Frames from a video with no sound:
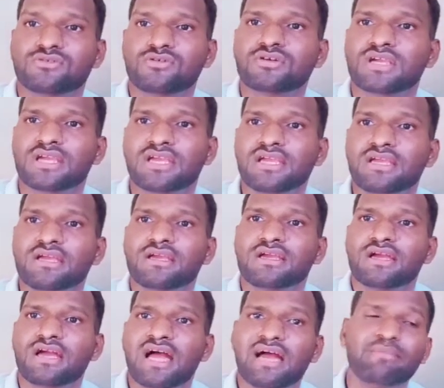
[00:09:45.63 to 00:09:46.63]
Okay,
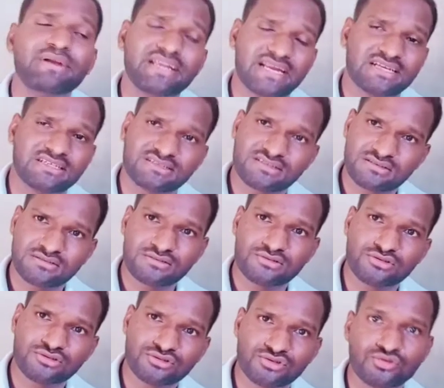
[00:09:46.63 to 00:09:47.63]
habitats.
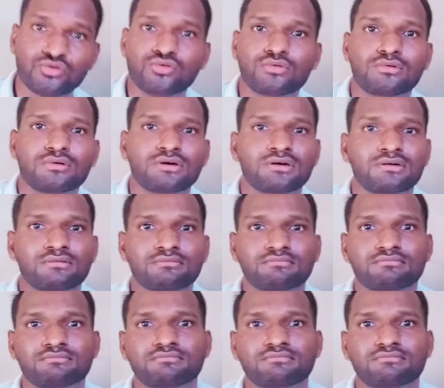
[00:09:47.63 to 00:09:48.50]
So